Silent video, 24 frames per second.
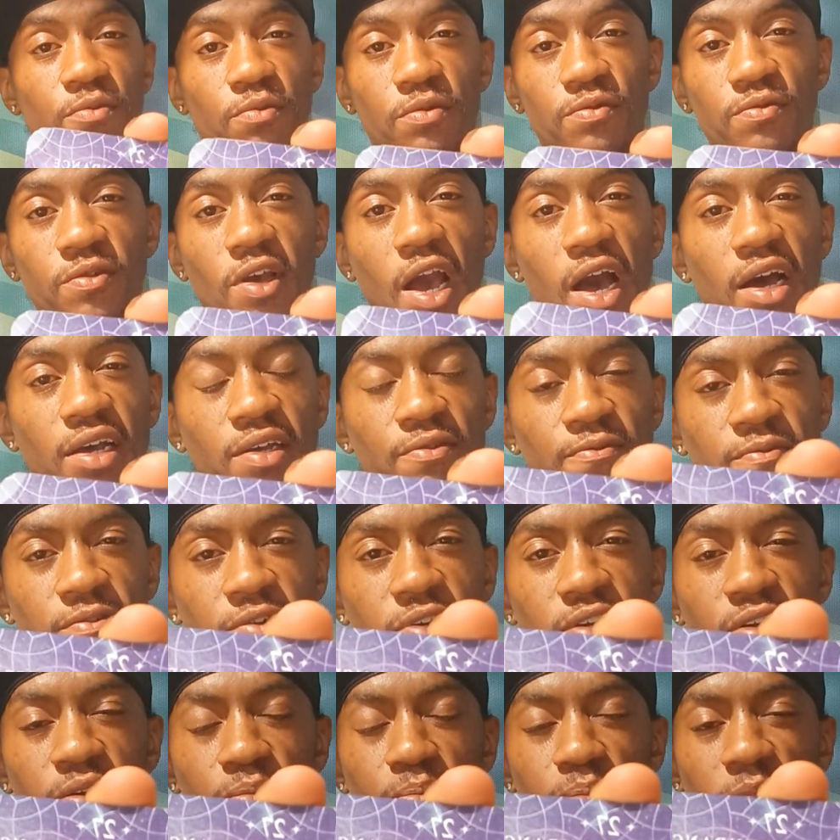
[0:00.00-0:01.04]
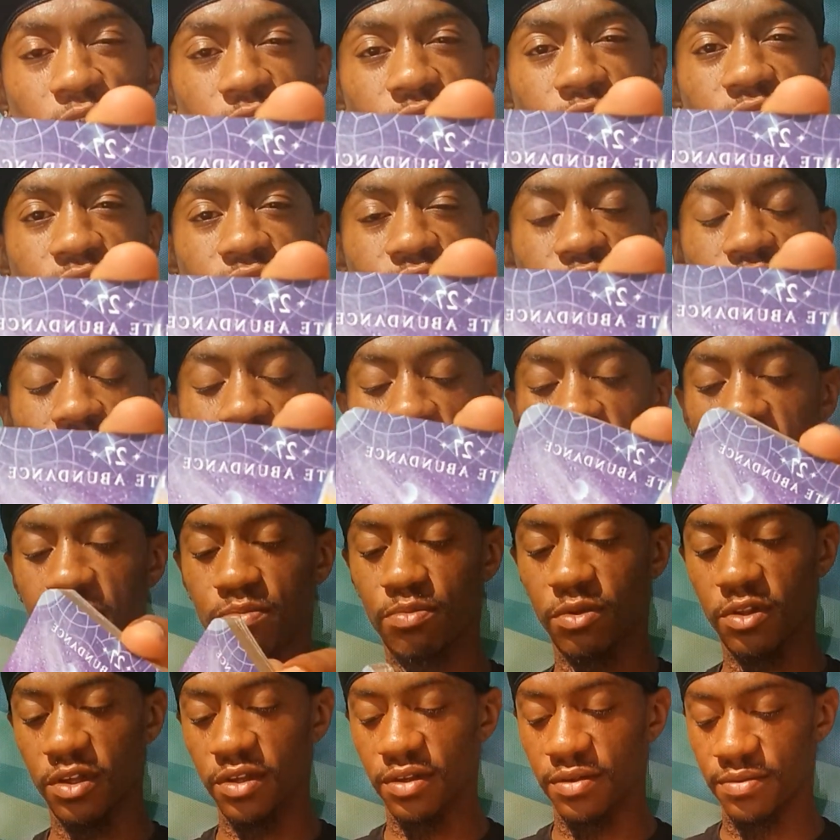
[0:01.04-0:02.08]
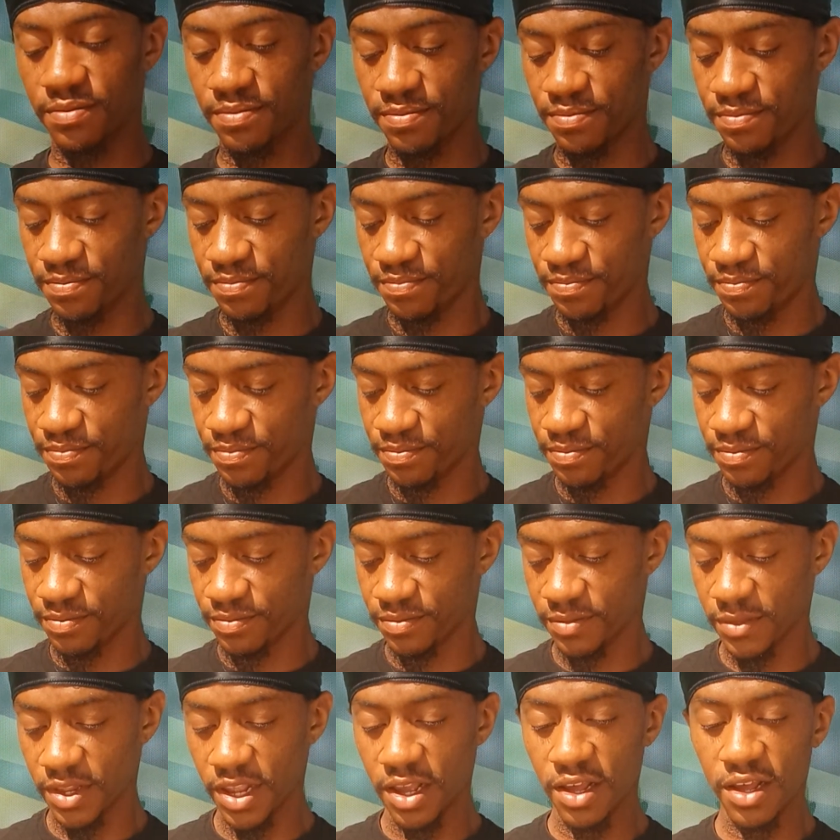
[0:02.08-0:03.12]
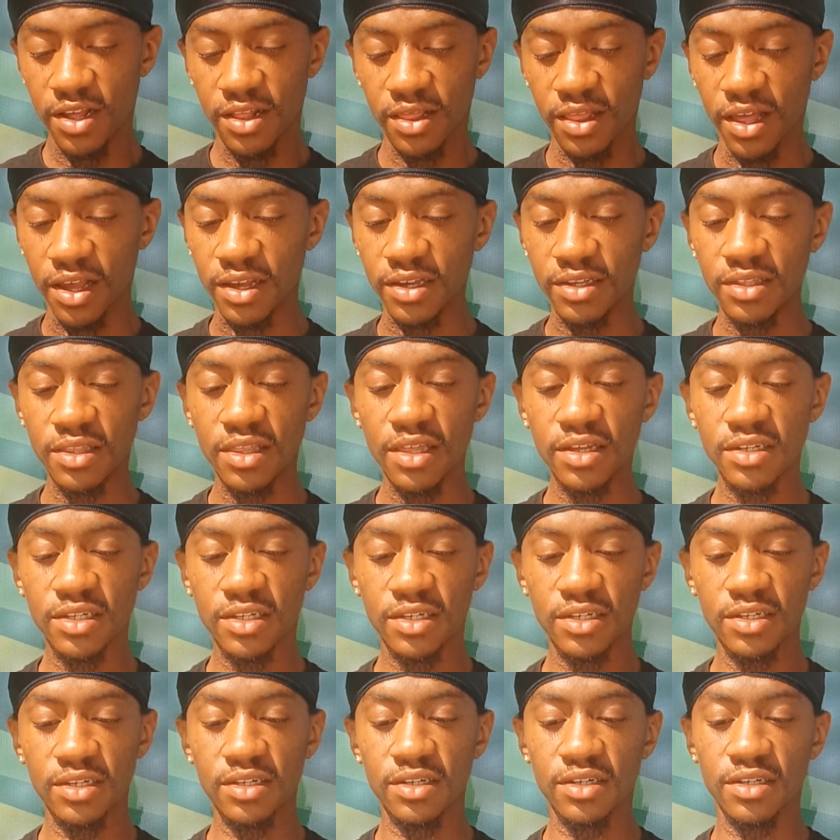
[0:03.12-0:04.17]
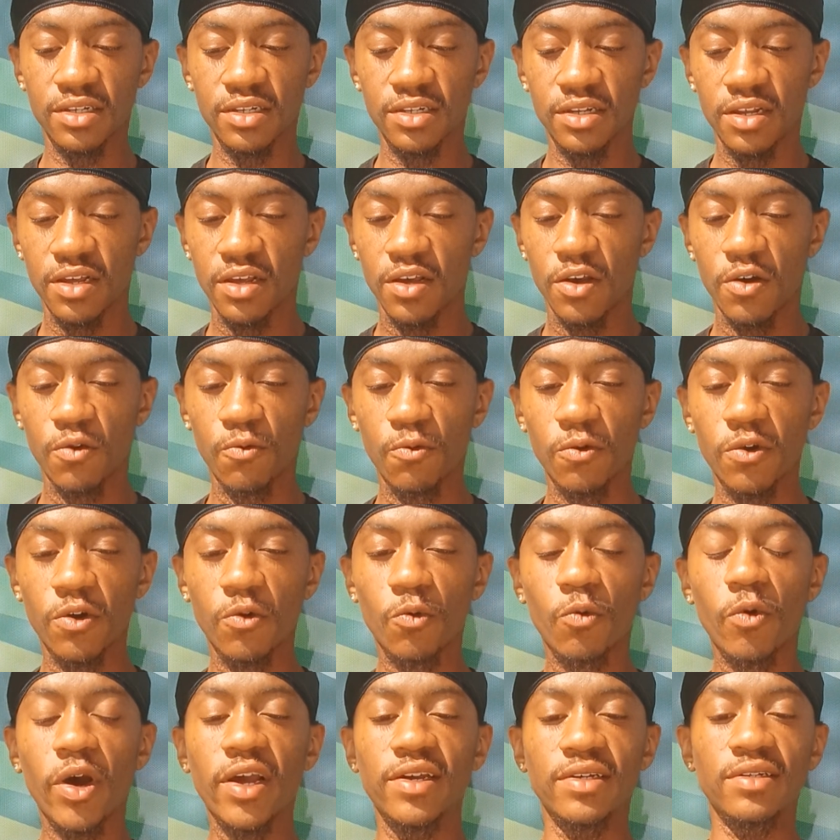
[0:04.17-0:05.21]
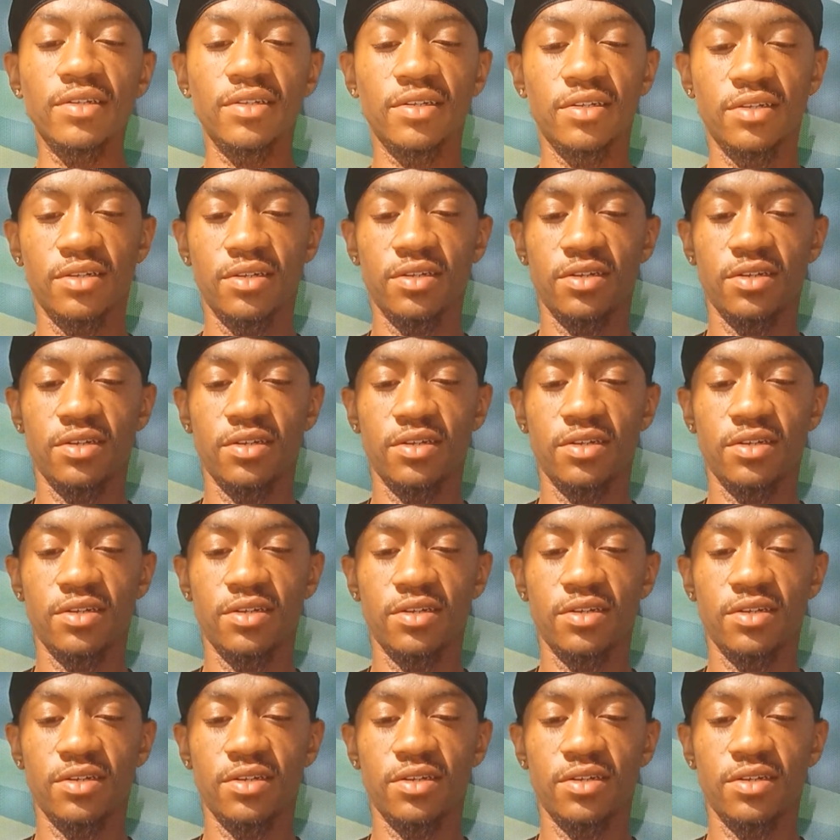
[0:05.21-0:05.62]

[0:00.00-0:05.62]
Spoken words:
We've got infinite abundance on the split. Like, this is what awaits